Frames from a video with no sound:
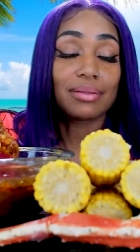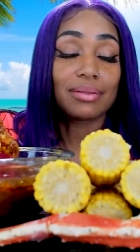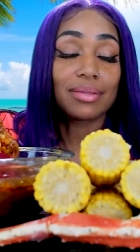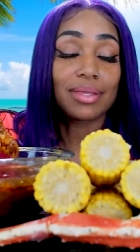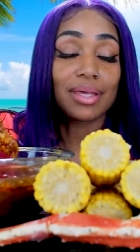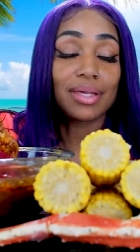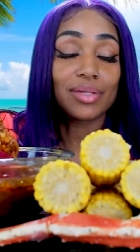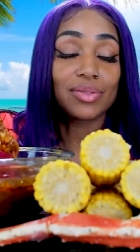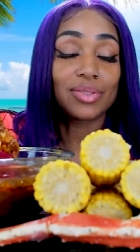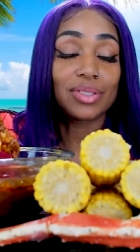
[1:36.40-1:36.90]

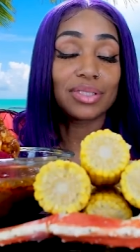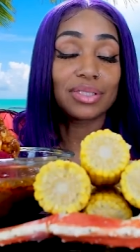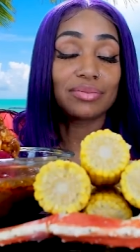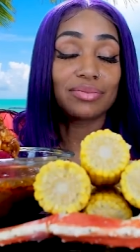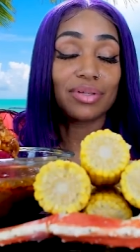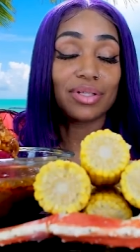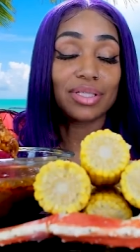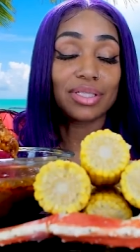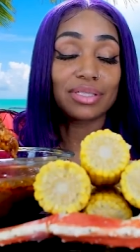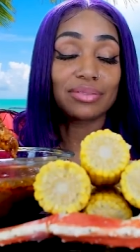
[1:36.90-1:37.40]
Thank you, Jesus,
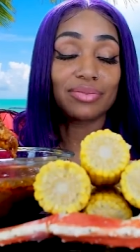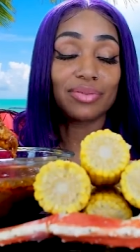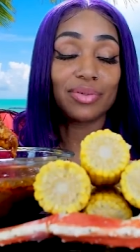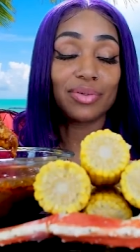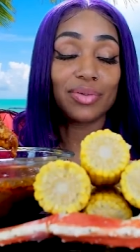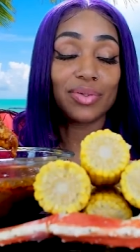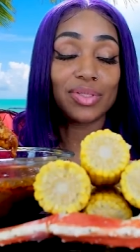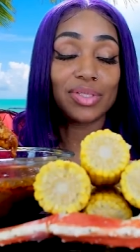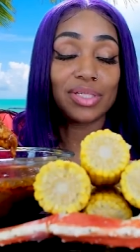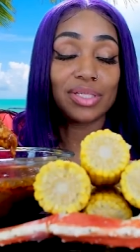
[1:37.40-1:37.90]
for this
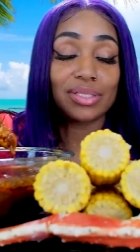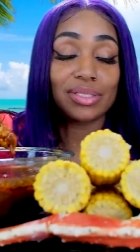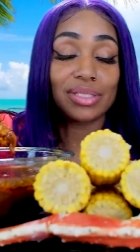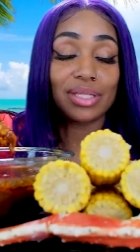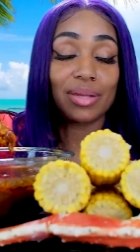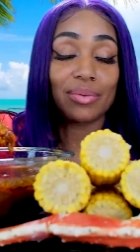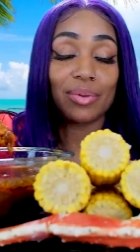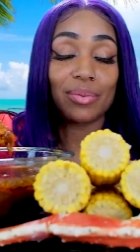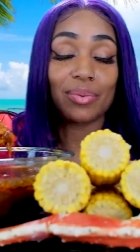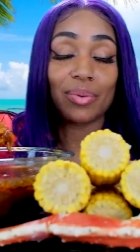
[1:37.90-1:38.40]
food. In Jesus'
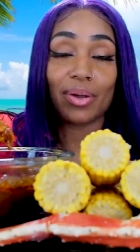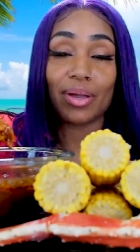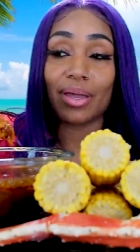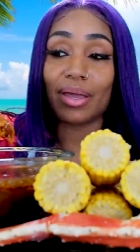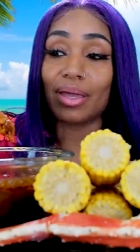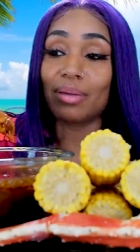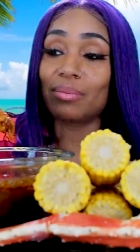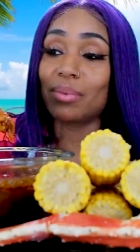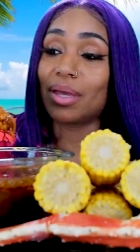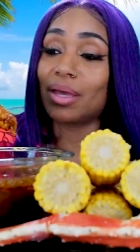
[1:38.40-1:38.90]
name we pray.
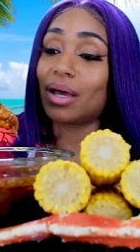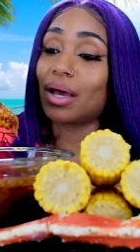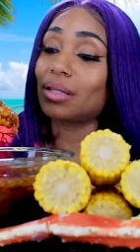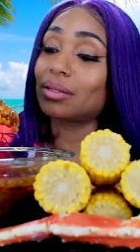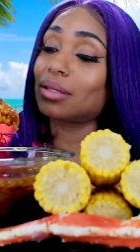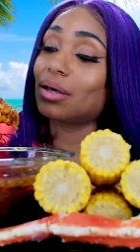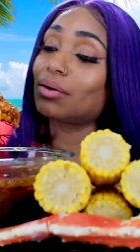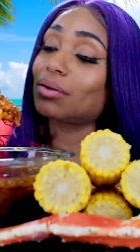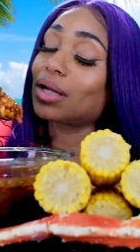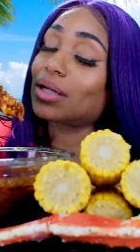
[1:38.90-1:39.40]
Amen. I
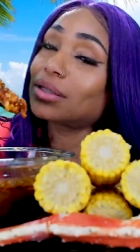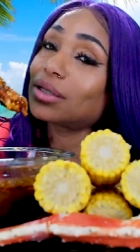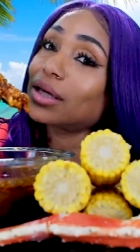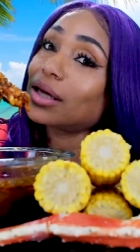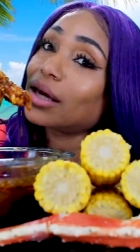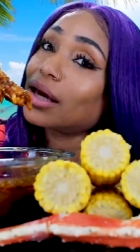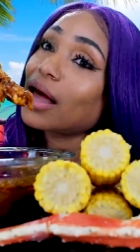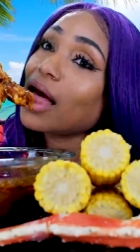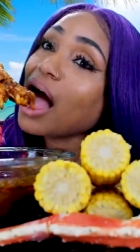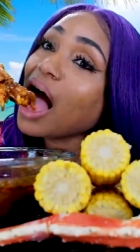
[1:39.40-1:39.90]
thought I
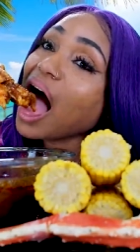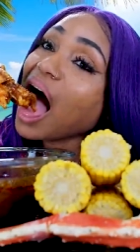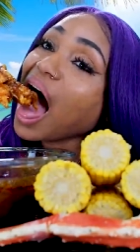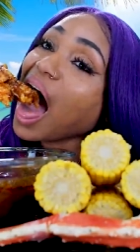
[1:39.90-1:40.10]
did.